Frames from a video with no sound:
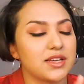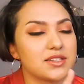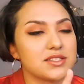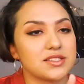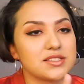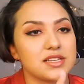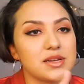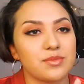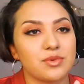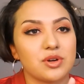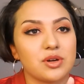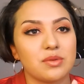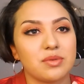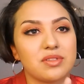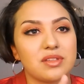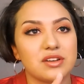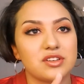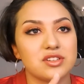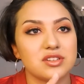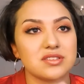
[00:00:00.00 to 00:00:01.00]
Because some groups,
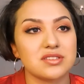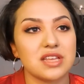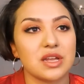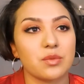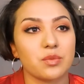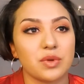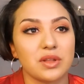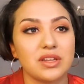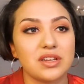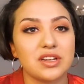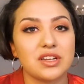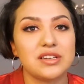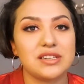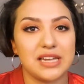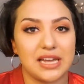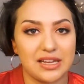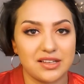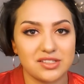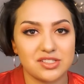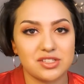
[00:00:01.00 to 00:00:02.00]
they're just like really good
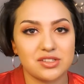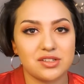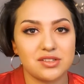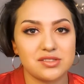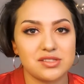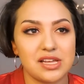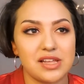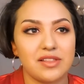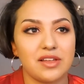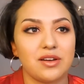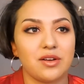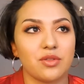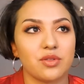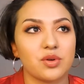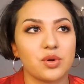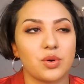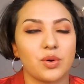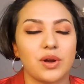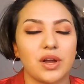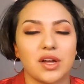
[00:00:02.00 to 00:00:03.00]
dancers and they know the
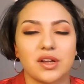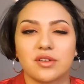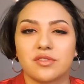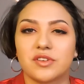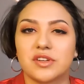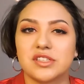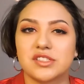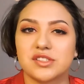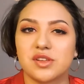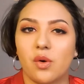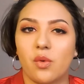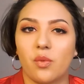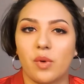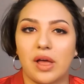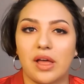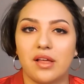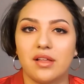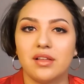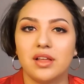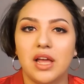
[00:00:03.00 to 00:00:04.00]
choreography so
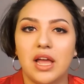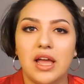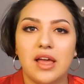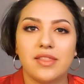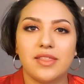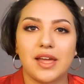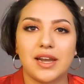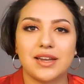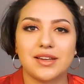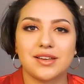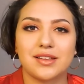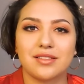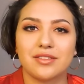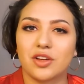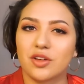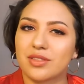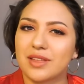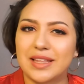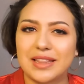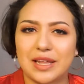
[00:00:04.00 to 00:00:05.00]
well that it
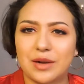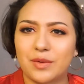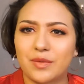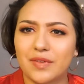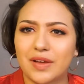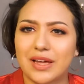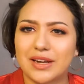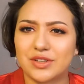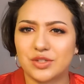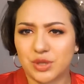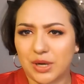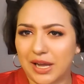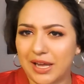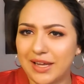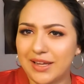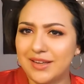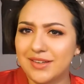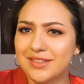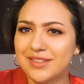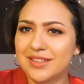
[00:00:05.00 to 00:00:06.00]
looks like they don't even got to
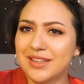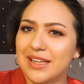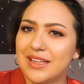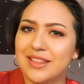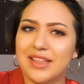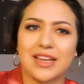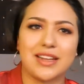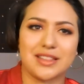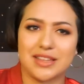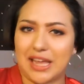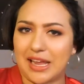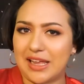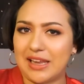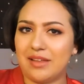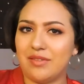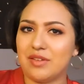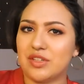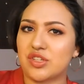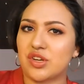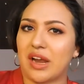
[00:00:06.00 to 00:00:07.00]
try to like, like they ain't
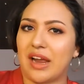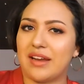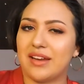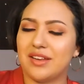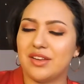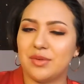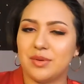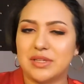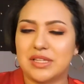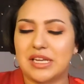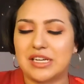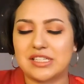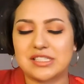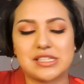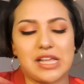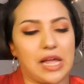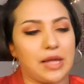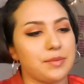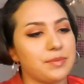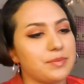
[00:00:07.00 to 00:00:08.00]
even trying to do it. They just like,